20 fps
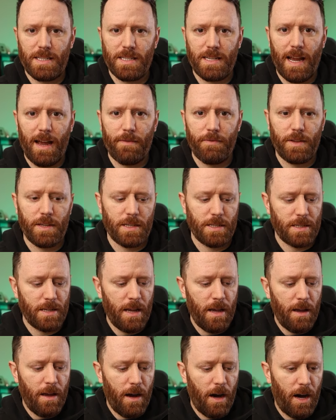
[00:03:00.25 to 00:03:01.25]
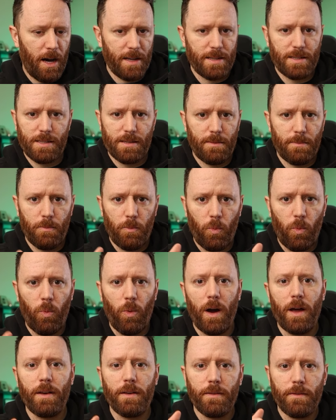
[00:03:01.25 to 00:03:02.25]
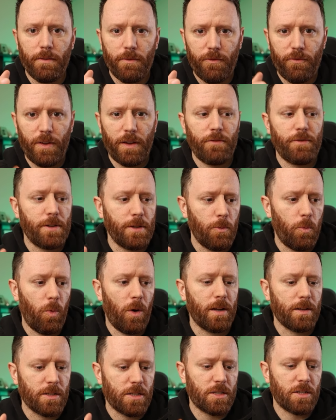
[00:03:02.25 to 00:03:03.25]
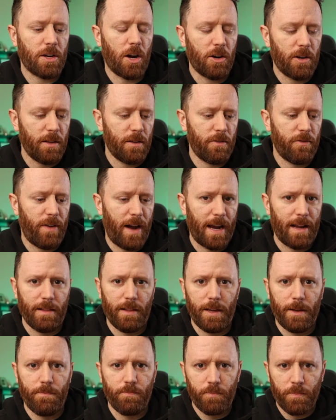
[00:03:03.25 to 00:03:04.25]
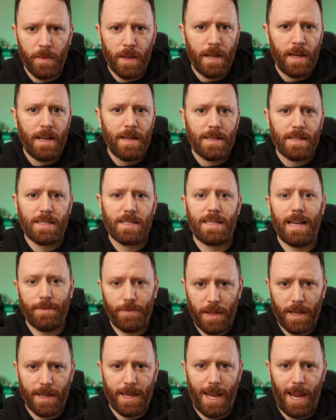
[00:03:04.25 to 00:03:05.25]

set, this awesome 151 Scarlet Violet set that